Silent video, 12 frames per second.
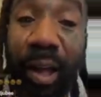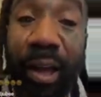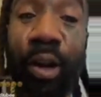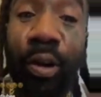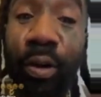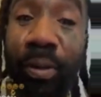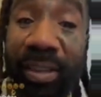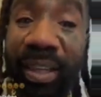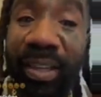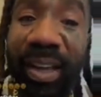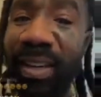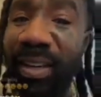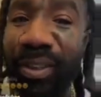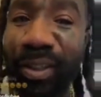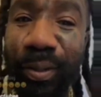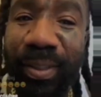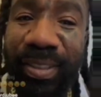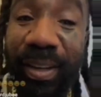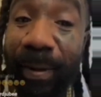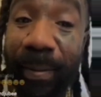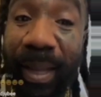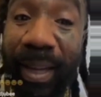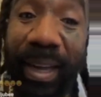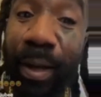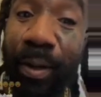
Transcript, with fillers: How you got on hoochie daddy shorts